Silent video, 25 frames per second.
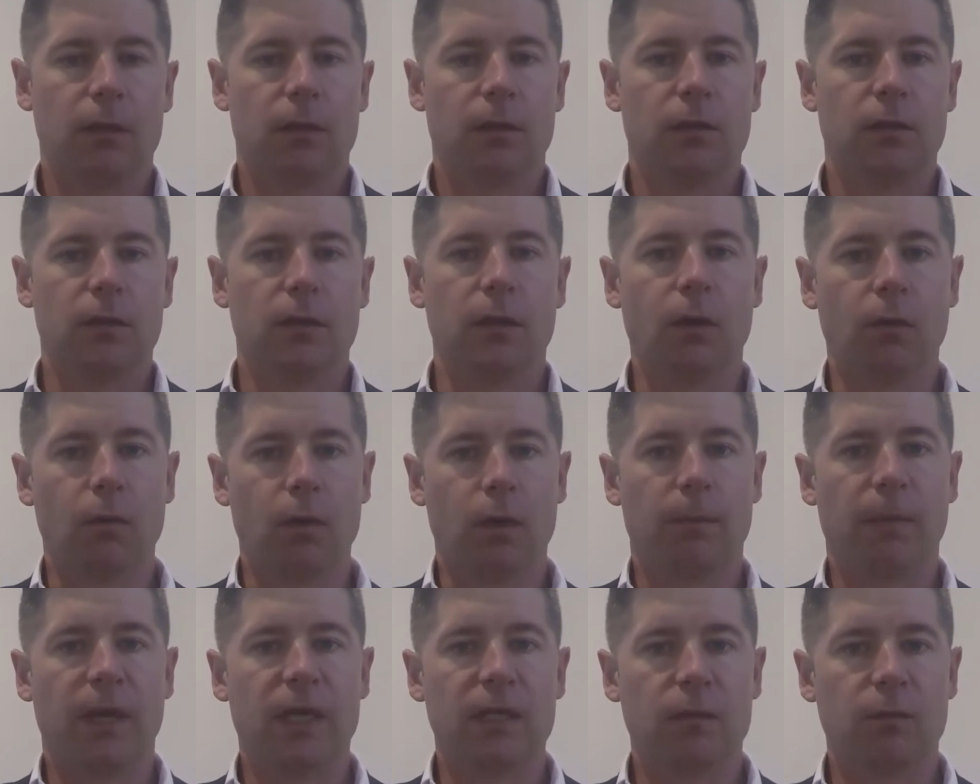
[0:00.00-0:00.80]
You don't want
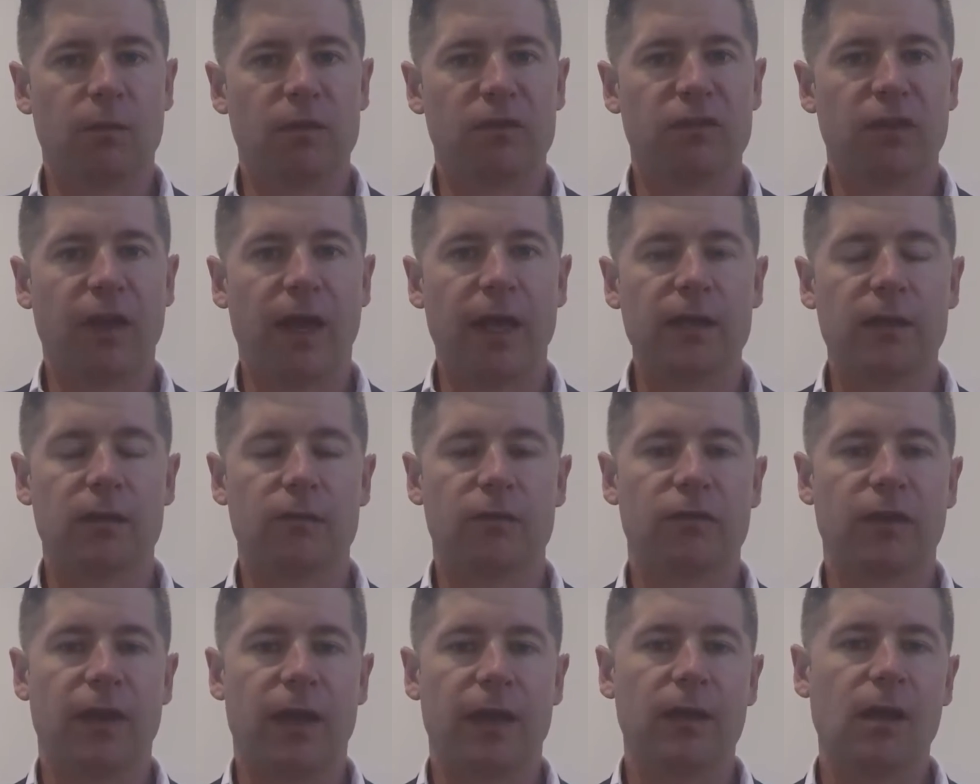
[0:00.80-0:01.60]
to make the mistake of
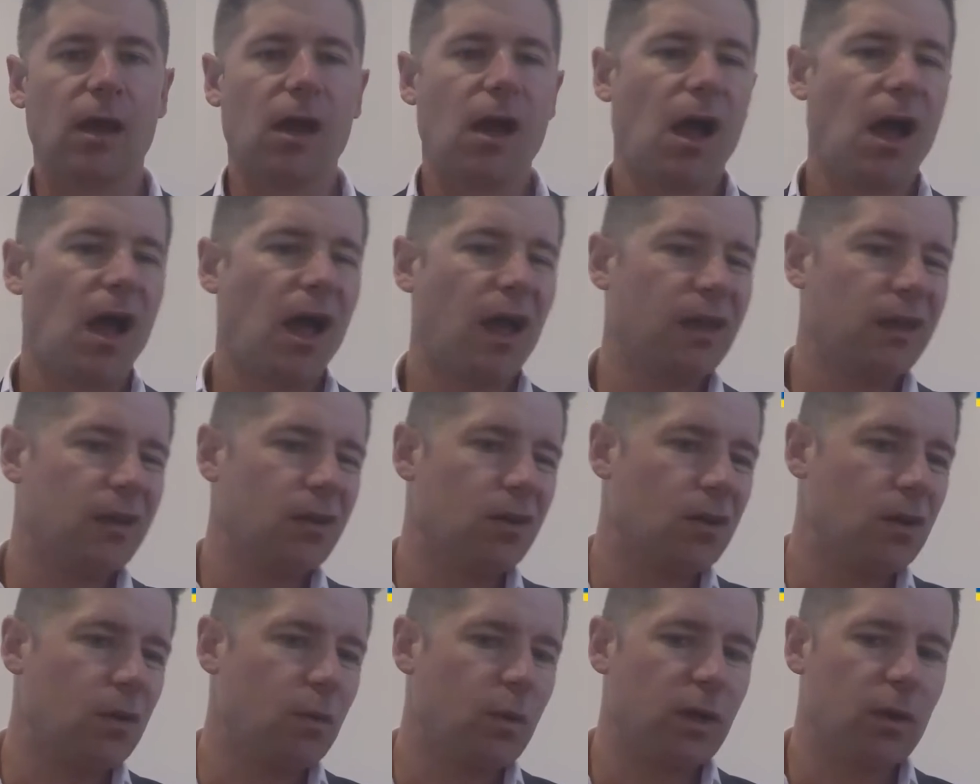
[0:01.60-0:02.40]
saying,
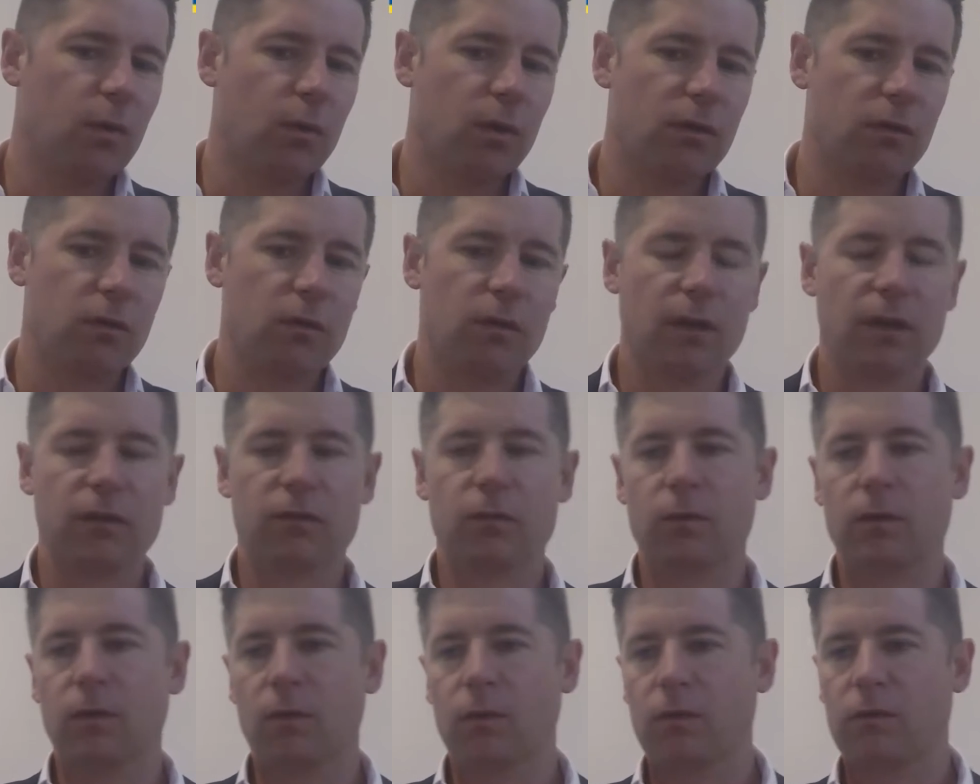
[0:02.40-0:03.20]
we don't want to do this,
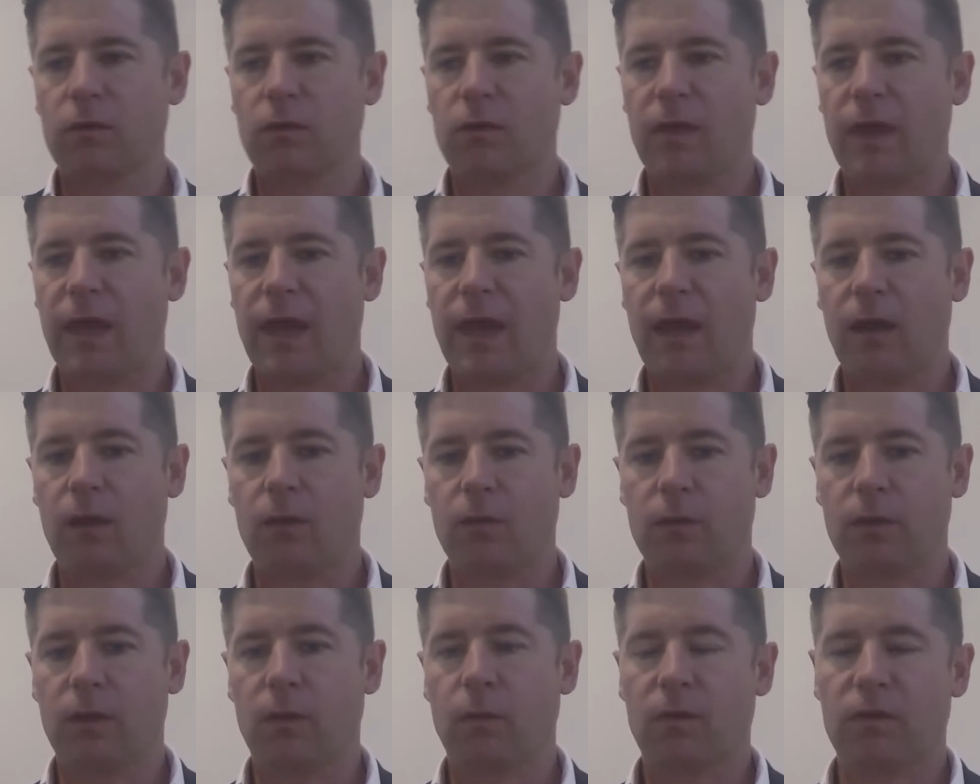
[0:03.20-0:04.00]
we don't want to do that, or
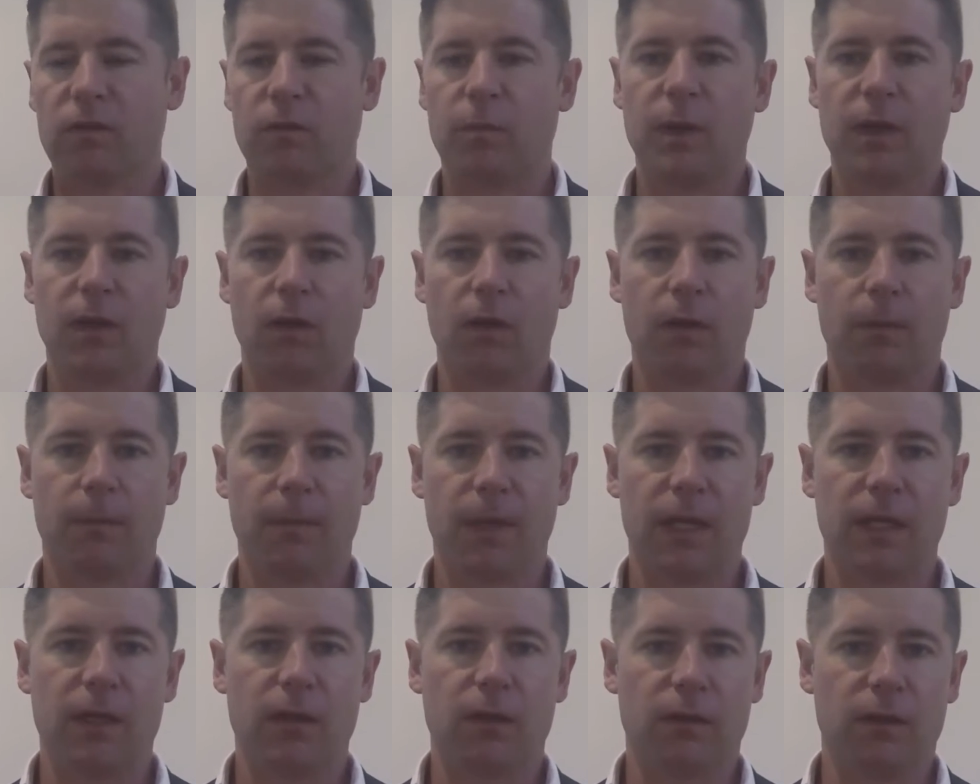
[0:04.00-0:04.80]
we don't want to spend a lot of
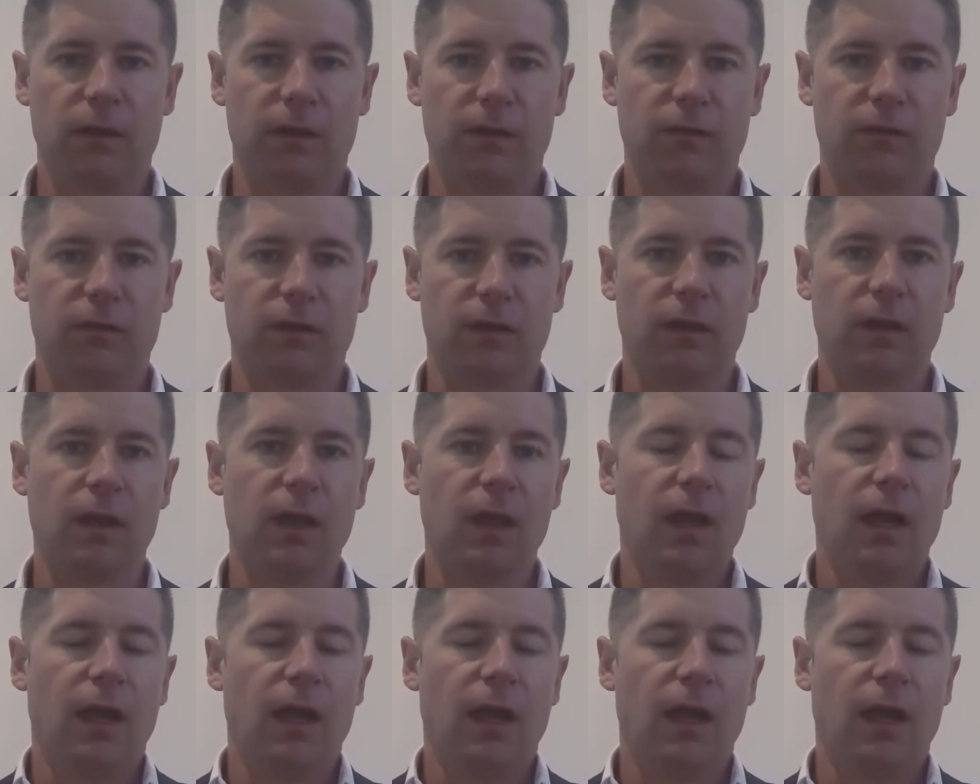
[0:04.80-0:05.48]
money on this, and